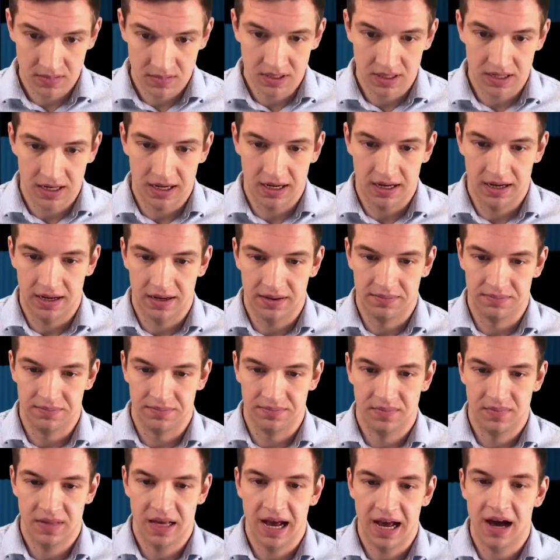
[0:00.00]

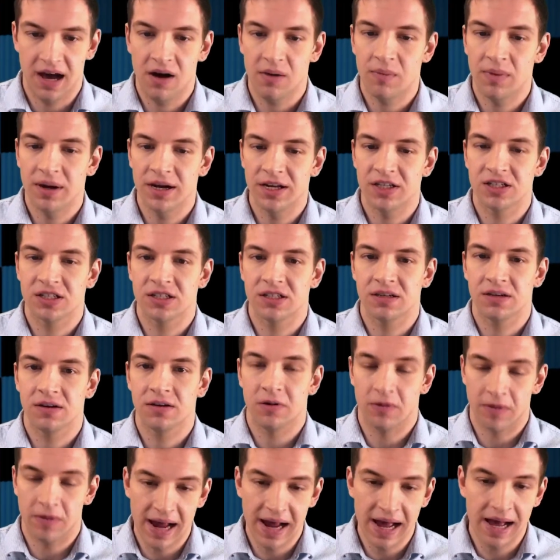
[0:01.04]
how much
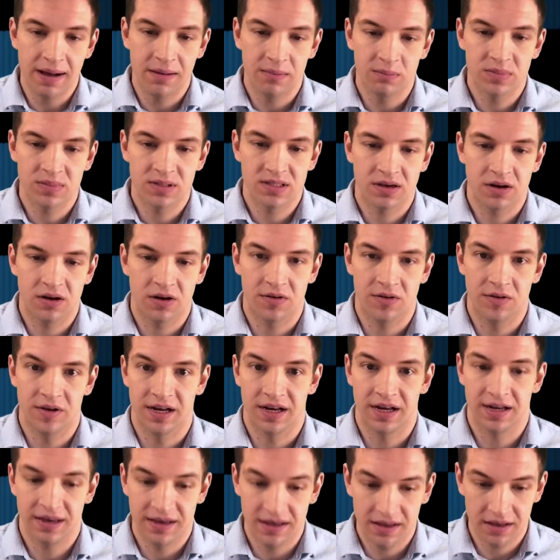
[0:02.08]
grams are in
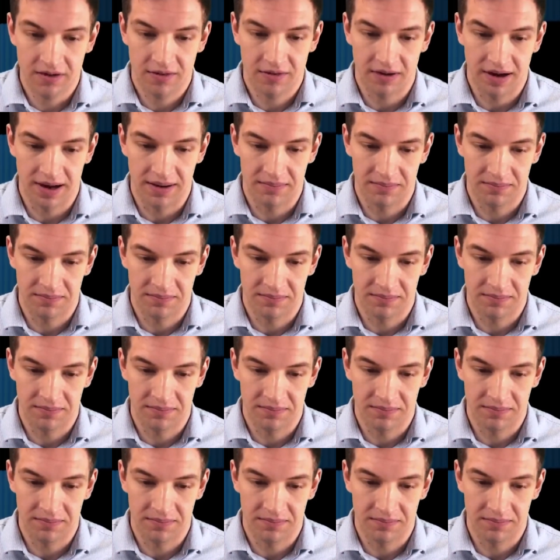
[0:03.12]
a kilogram?